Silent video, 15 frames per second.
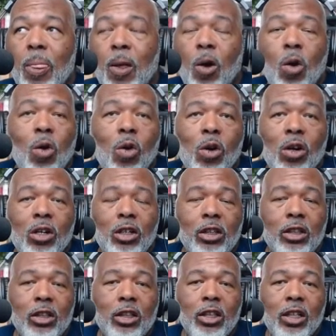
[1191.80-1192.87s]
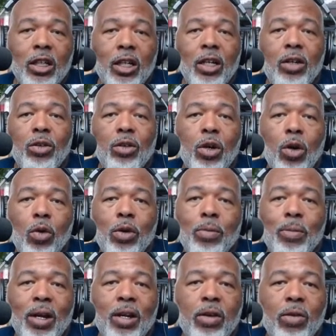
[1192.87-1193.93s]
Or it'll go in
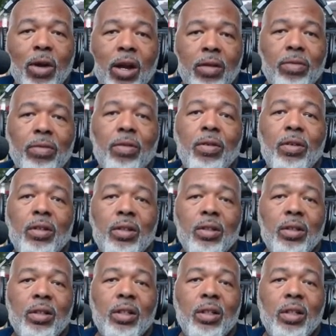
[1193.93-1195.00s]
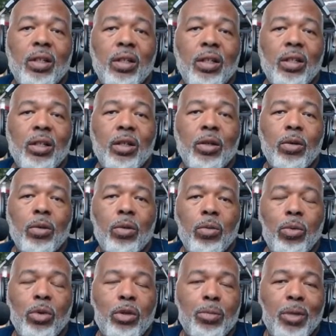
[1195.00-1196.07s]
my grave
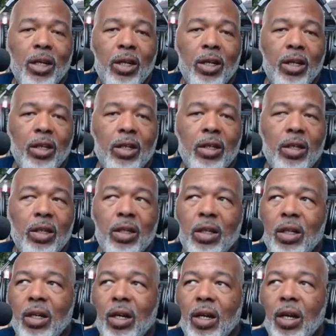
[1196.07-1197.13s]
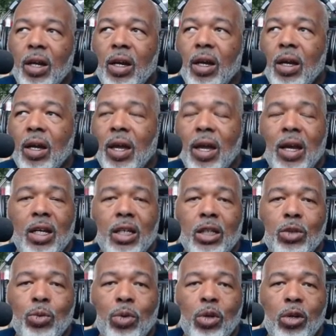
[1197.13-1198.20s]
with me,
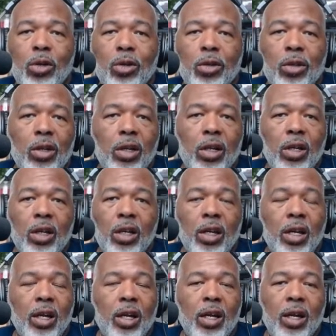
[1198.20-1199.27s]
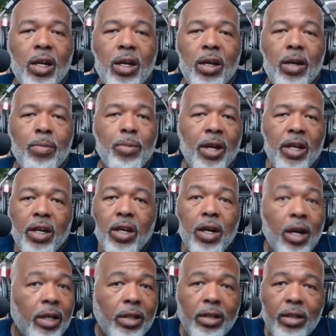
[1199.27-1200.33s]
as will... my
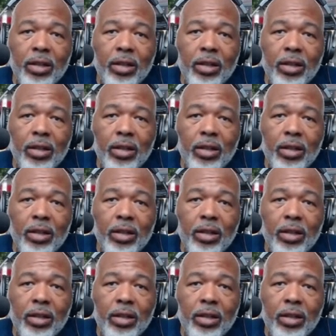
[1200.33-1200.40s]
cut